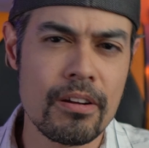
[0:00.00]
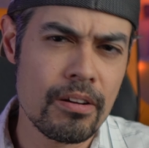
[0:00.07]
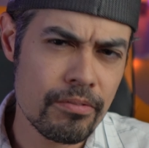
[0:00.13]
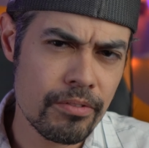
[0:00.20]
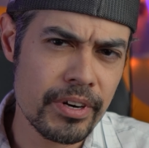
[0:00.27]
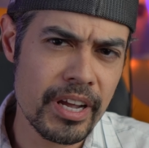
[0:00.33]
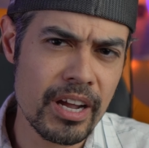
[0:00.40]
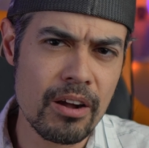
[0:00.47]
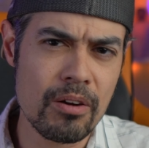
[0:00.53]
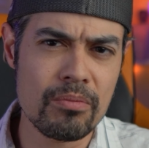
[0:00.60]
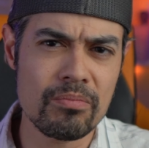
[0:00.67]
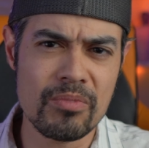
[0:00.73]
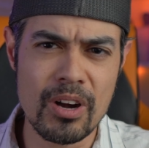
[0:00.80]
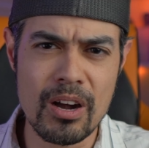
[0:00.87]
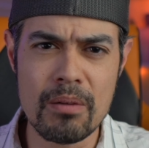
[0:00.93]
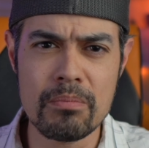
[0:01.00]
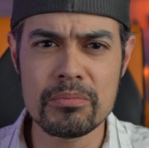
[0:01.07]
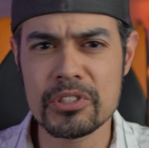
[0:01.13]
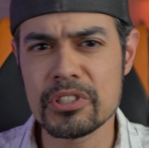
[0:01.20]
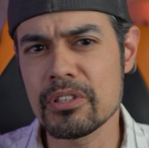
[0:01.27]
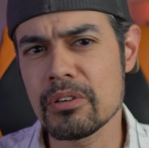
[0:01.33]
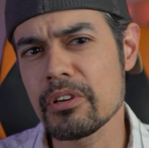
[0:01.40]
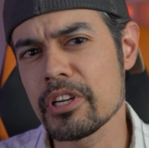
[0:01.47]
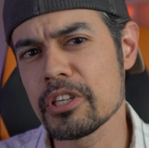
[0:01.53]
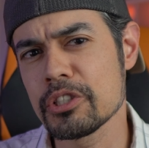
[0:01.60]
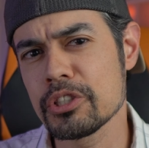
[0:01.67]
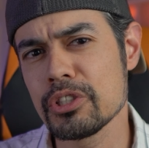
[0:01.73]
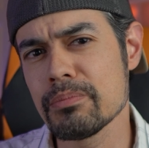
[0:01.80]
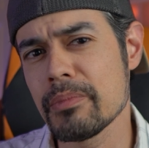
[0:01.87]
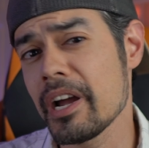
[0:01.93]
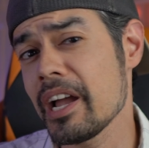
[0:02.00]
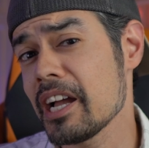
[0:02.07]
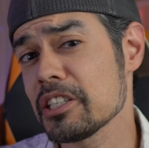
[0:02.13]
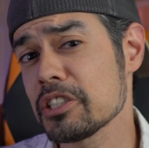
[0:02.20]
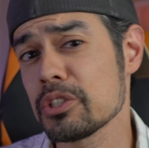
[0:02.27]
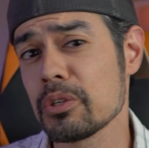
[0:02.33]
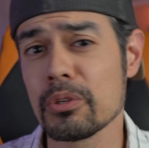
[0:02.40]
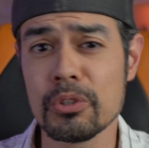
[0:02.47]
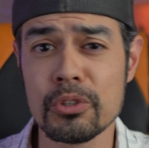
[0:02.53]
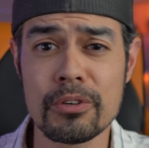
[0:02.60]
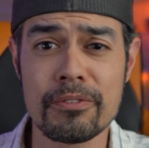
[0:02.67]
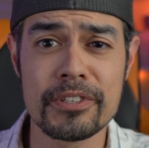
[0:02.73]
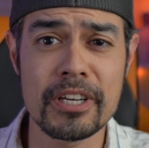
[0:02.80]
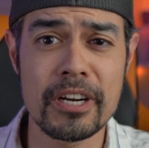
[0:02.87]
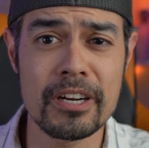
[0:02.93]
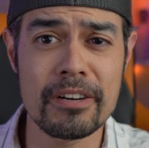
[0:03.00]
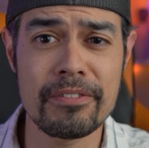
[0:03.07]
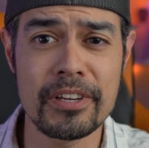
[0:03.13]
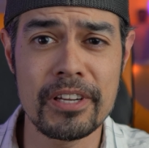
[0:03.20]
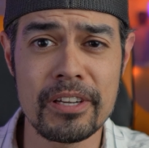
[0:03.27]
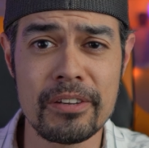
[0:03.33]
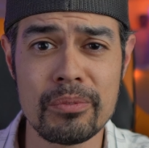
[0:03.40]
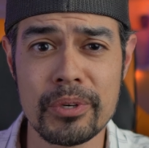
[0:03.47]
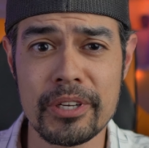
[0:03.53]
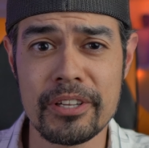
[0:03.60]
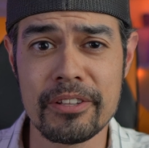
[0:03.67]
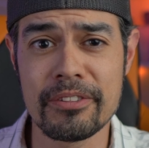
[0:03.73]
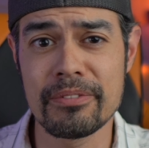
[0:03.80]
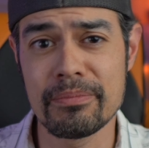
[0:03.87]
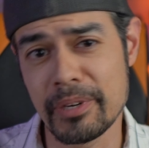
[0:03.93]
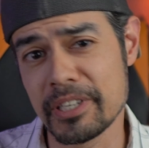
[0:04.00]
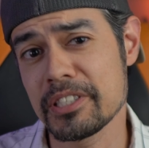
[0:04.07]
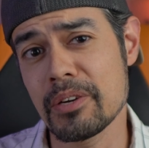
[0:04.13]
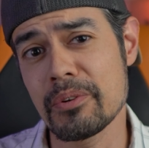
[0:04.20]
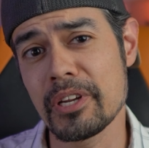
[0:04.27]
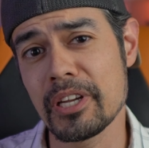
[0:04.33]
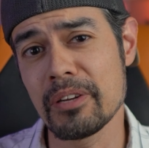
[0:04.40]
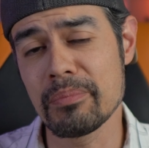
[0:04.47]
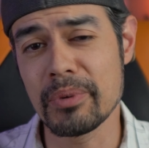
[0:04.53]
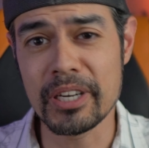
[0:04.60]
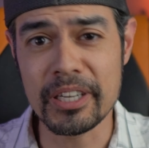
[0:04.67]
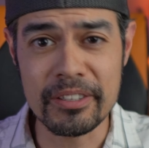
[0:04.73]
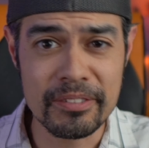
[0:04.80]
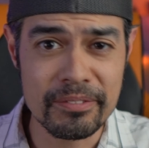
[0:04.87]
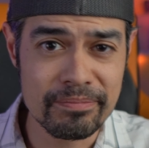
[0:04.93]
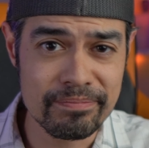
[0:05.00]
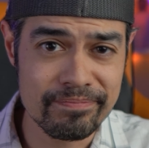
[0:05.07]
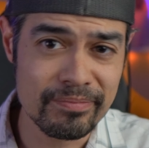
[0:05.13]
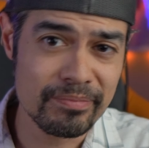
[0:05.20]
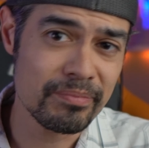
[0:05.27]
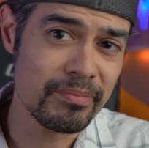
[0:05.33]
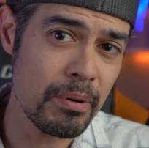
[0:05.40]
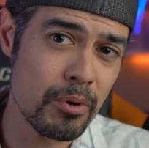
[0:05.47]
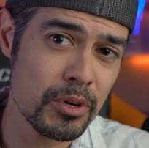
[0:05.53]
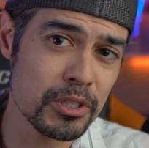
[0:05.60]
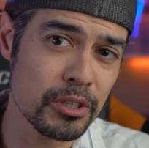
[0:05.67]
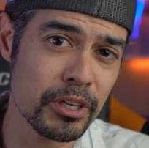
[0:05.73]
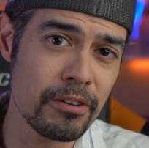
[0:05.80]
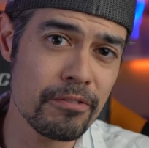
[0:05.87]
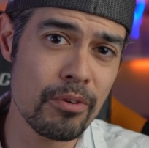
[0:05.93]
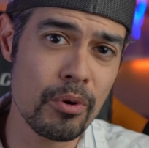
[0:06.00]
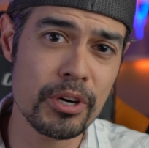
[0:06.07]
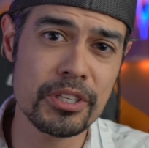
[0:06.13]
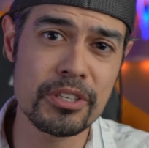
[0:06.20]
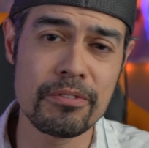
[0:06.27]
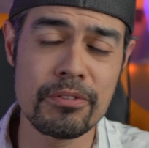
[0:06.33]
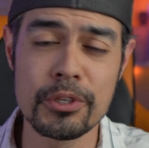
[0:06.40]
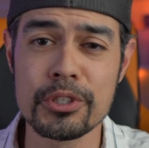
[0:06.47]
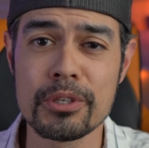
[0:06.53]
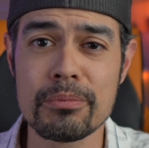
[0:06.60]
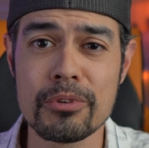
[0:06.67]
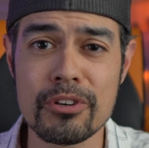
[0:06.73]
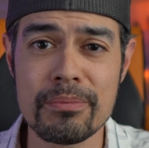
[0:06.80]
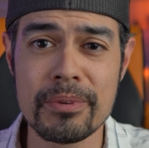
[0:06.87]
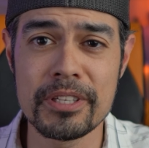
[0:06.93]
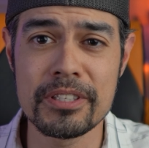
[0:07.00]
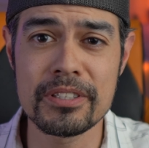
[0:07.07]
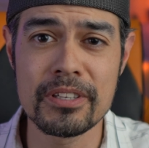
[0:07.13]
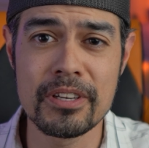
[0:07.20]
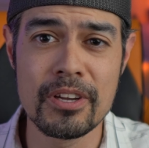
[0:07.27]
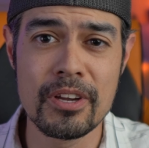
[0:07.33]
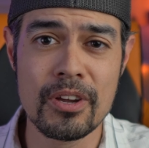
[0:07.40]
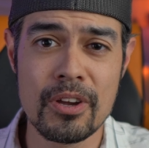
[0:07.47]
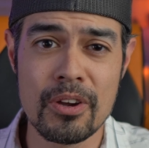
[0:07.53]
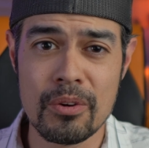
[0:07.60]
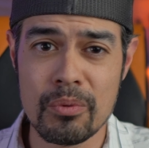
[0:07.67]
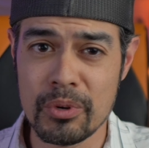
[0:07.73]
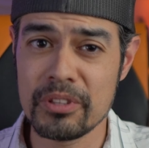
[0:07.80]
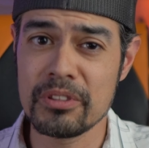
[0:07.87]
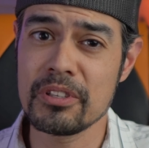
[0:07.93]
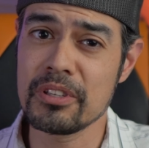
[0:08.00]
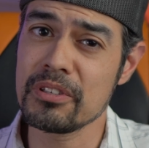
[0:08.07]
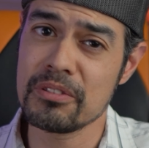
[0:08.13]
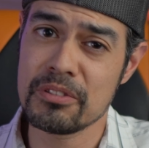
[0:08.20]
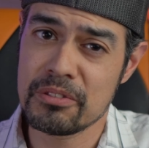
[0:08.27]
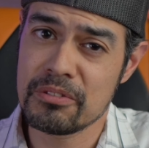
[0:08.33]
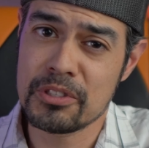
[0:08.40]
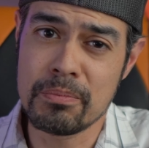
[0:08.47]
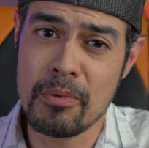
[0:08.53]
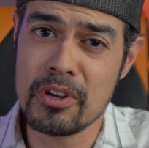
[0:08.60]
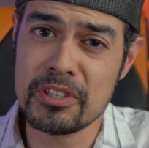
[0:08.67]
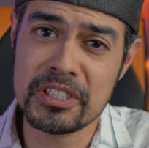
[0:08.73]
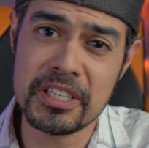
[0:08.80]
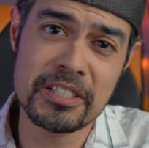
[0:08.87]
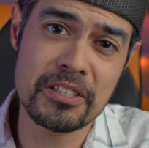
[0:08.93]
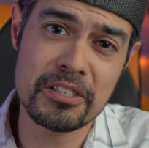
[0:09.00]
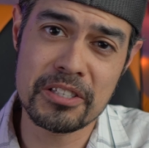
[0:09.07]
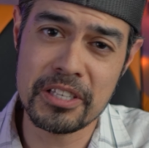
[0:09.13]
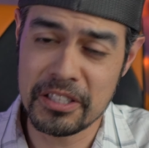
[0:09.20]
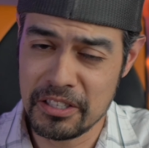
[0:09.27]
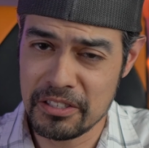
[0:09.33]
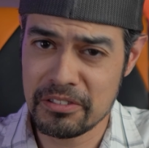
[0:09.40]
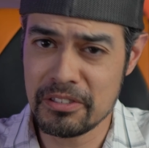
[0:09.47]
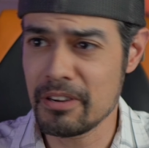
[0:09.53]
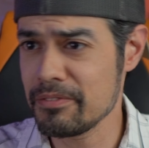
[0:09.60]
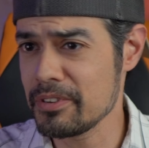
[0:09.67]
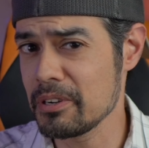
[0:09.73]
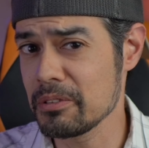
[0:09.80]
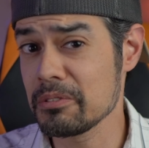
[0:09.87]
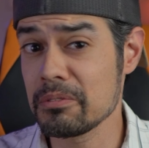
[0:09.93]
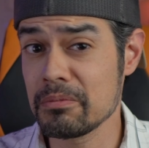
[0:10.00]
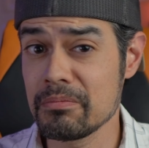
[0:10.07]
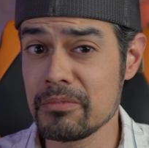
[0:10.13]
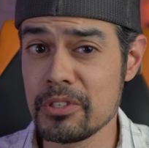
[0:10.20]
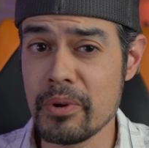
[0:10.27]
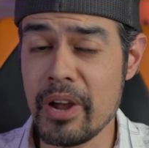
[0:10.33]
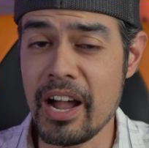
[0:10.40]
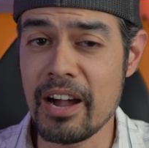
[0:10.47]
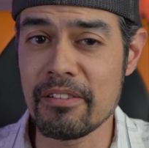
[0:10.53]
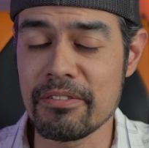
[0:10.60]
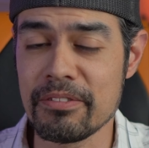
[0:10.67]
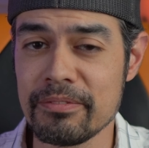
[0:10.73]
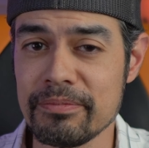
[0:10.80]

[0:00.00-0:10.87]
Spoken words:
For now, I'm still gonna shoot my astro and lunar photography with my Sony, but I'm always looking forward to future improvements with the small sensors that these cell phones do have.